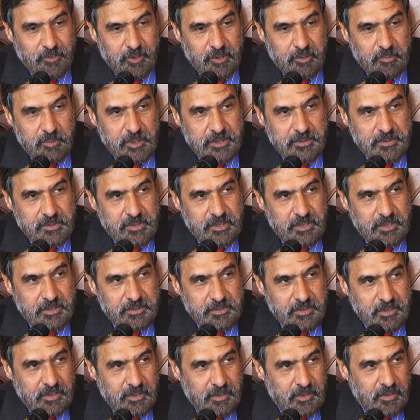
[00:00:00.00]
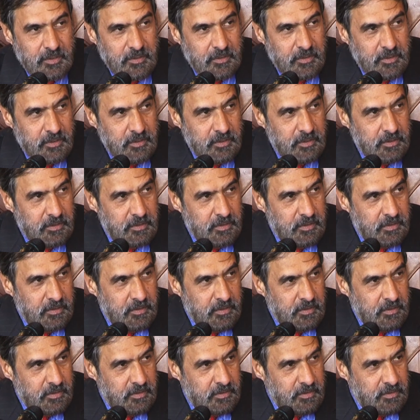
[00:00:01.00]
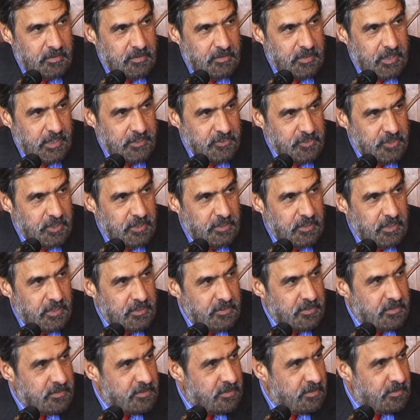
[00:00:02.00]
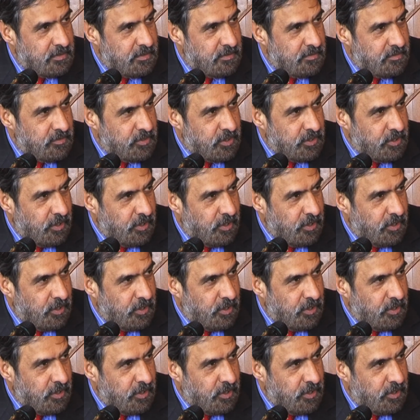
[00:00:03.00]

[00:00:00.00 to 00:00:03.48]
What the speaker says: universities, the engineers, the